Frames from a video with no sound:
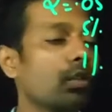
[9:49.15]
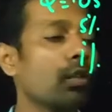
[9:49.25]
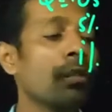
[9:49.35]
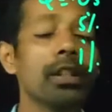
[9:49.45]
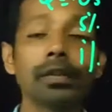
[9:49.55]

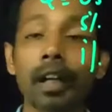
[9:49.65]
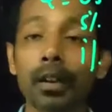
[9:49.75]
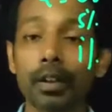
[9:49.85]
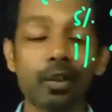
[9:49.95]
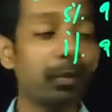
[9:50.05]
So which
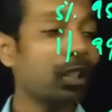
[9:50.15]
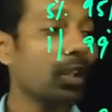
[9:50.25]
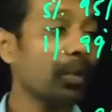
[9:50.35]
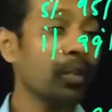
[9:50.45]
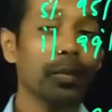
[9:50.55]
value has to be
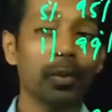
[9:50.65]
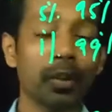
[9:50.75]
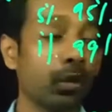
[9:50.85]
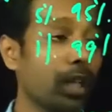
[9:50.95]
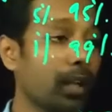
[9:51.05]
normally
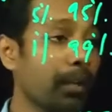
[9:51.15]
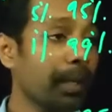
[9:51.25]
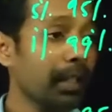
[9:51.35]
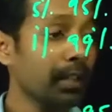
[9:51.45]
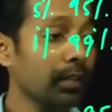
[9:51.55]
distributed? You have a
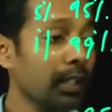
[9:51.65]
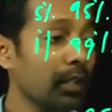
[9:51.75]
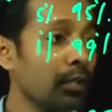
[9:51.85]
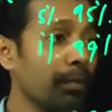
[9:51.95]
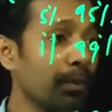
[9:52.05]
pre-test
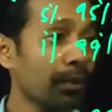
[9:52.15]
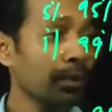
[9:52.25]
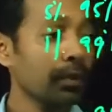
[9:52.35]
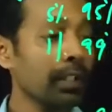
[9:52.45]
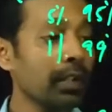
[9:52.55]
value,
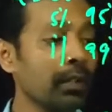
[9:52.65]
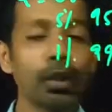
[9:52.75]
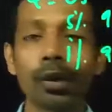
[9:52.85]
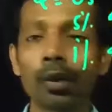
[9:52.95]
post-test value?